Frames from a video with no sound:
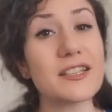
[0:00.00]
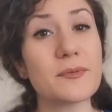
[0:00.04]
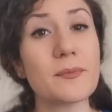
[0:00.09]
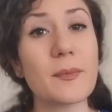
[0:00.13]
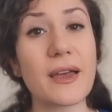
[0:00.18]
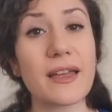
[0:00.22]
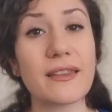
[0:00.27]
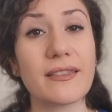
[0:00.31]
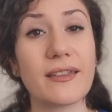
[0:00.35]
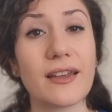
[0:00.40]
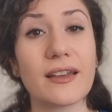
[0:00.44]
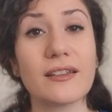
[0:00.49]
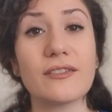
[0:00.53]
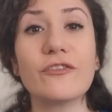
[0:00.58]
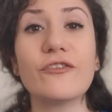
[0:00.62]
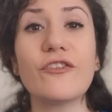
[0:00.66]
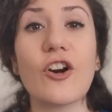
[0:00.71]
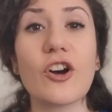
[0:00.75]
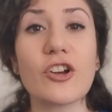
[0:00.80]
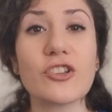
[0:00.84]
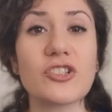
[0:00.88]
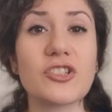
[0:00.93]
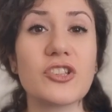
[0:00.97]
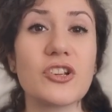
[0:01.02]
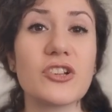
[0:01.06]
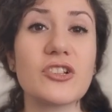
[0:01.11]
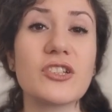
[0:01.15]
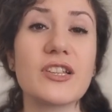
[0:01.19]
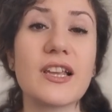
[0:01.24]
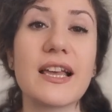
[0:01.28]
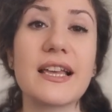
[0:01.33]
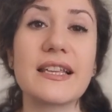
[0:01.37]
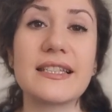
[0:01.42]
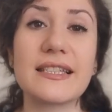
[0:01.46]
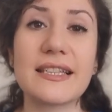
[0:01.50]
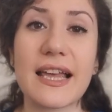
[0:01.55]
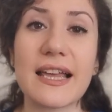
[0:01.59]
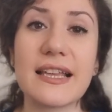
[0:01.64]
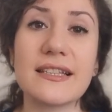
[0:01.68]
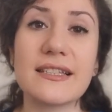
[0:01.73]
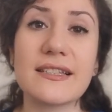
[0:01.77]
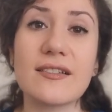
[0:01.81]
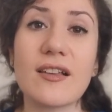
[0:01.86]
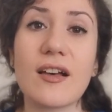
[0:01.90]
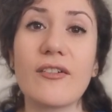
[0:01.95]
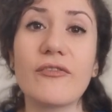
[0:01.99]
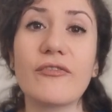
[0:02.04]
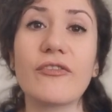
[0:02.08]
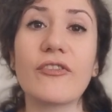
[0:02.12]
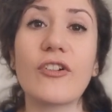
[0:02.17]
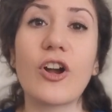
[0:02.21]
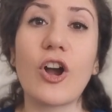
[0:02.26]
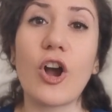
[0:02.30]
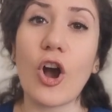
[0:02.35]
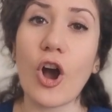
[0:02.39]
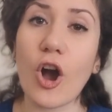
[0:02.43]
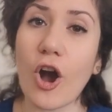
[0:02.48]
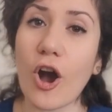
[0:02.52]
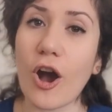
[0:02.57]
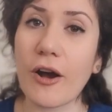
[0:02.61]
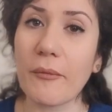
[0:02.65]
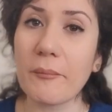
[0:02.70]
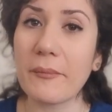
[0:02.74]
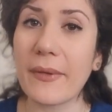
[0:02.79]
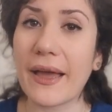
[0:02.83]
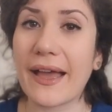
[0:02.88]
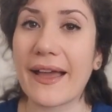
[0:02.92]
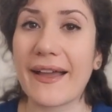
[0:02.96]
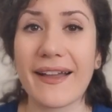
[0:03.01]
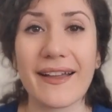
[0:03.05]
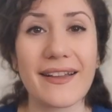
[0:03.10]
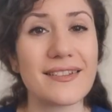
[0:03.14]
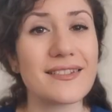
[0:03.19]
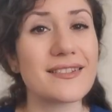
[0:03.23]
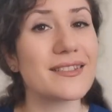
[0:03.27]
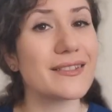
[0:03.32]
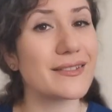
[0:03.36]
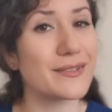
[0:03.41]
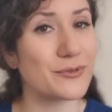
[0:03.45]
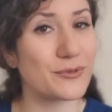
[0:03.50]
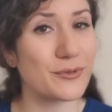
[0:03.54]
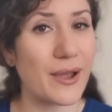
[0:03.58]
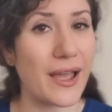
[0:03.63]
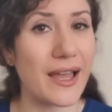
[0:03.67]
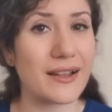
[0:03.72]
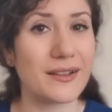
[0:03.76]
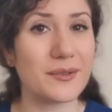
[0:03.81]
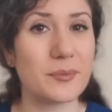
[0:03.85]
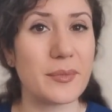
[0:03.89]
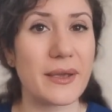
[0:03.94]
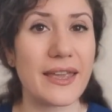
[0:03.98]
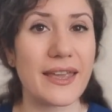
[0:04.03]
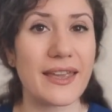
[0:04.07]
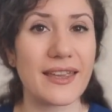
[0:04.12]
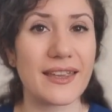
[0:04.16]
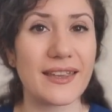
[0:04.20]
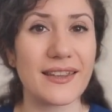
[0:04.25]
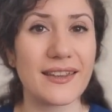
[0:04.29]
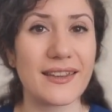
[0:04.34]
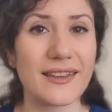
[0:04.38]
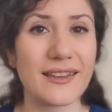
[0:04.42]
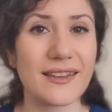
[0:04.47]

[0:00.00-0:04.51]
method fosters a sense of calm and well-being.